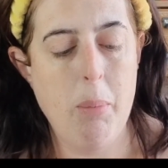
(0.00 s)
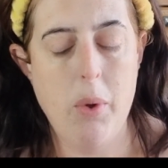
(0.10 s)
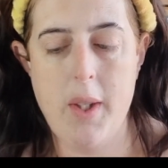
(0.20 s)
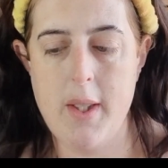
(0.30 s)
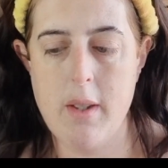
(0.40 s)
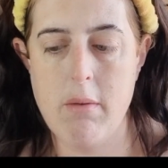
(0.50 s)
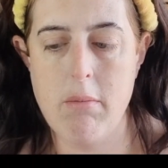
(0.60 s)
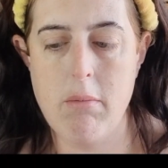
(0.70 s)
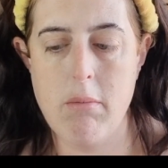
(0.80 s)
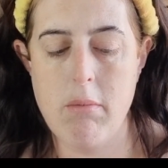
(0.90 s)
bought this
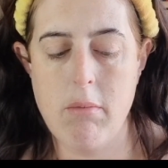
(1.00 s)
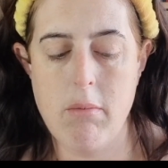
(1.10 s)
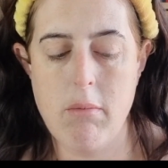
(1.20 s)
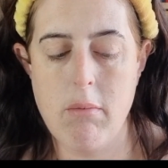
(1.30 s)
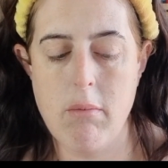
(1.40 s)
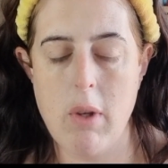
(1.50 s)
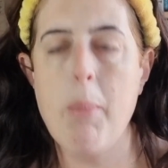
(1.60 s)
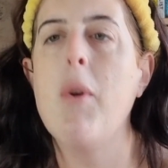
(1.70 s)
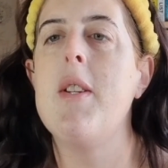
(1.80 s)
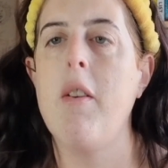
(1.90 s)

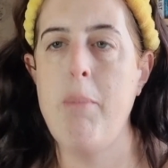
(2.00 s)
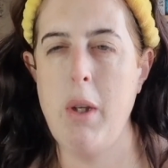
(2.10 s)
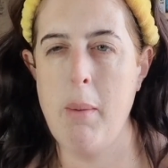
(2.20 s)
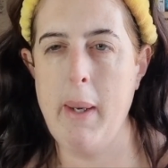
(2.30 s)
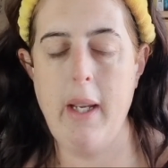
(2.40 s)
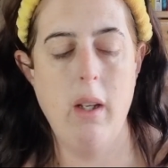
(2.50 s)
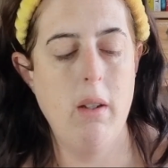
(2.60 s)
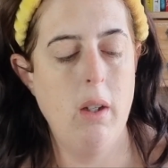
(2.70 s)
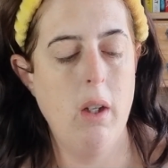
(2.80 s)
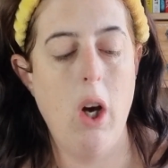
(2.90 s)
off Beauty Bay.
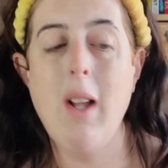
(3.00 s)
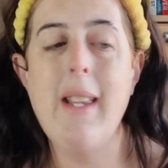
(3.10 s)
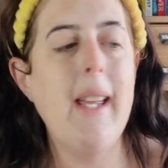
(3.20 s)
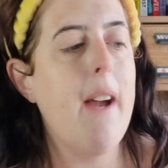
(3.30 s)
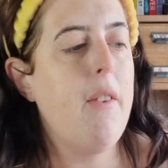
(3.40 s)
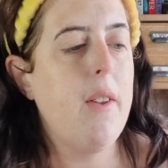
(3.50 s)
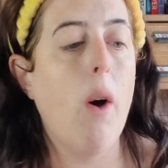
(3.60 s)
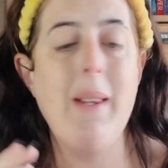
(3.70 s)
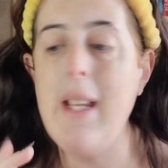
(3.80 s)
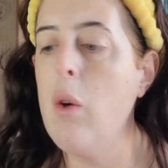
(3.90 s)
I'll
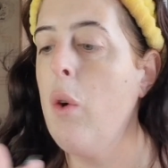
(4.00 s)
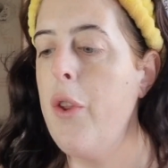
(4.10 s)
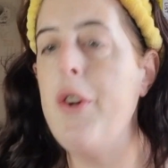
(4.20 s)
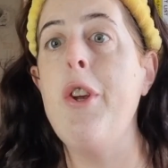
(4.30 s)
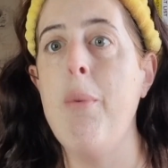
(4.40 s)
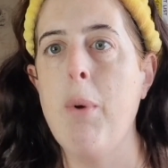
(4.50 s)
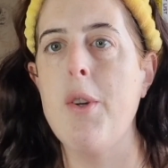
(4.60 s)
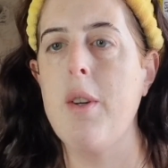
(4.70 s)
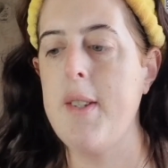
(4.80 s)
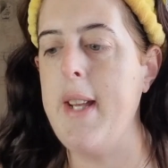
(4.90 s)
link all the new
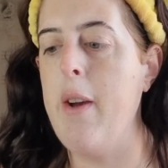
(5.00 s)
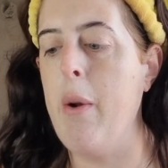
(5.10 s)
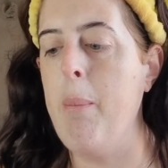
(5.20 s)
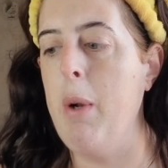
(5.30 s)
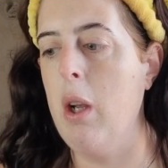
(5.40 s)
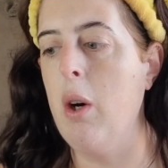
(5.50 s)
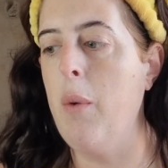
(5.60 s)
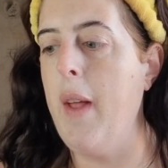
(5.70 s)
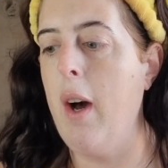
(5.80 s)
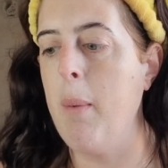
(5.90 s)
products down
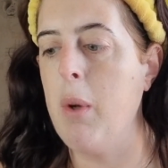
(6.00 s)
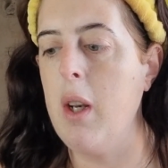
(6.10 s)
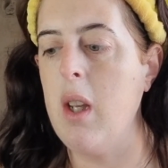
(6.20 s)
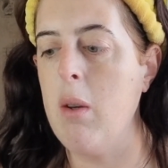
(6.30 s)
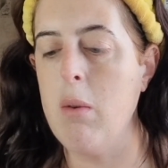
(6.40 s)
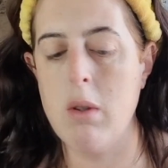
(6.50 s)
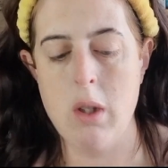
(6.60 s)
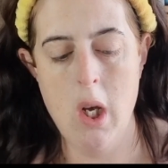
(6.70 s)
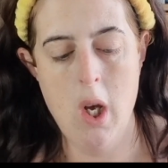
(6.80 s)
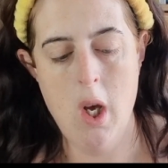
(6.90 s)
below that I'm going to
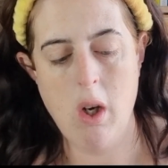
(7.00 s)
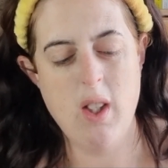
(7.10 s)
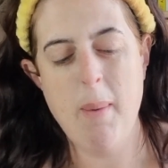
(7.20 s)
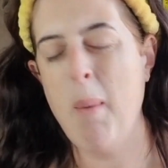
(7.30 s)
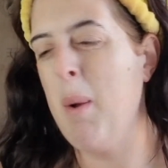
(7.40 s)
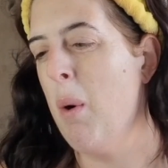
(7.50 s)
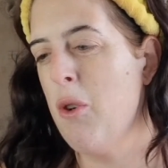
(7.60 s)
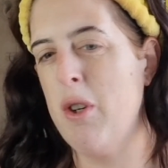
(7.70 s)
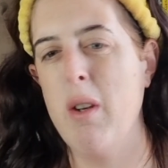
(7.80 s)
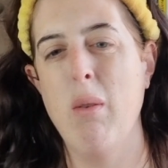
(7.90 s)
use, because I probably
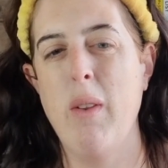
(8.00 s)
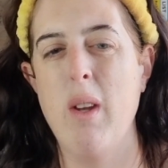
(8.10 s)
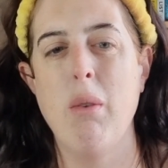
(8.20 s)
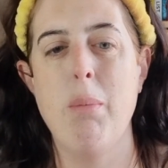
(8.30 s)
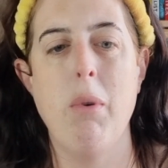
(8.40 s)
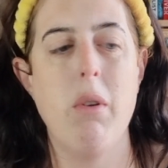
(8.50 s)
won't show you all the older